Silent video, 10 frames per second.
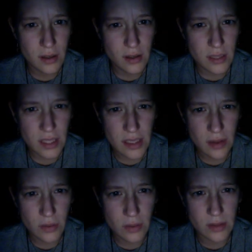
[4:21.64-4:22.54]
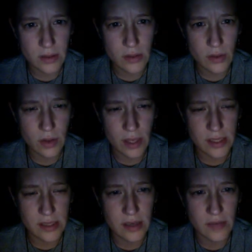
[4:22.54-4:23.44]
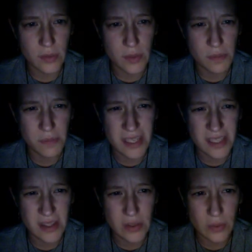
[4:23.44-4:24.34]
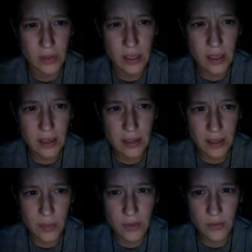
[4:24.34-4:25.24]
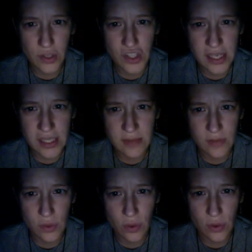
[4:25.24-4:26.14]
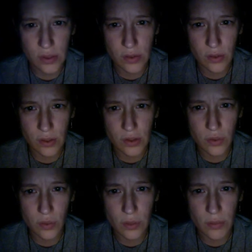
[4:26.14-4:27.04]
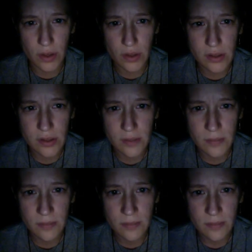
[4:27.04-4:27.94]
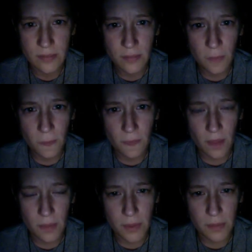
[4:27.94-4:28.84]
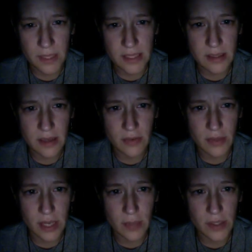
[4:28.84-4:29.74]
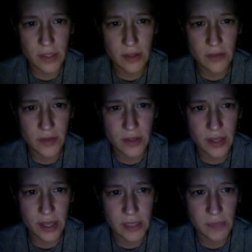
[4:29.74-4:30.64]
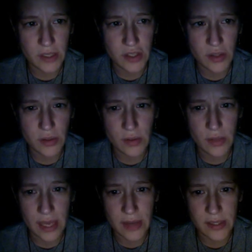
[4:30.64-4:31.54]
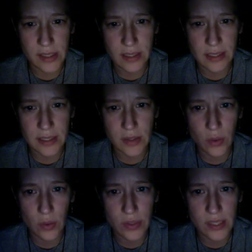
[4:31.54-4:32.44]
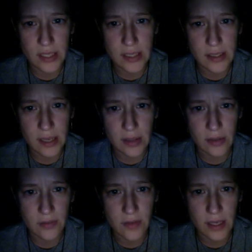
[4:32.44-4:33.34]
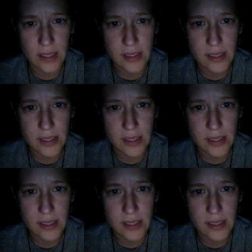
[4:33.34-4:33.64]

The keyhole in the door, I discovered, was minuscule, like one for a chest of drawers or a jewelry box. Upon my discovery, I went on a further expedition through the house to collect all the keys I could find,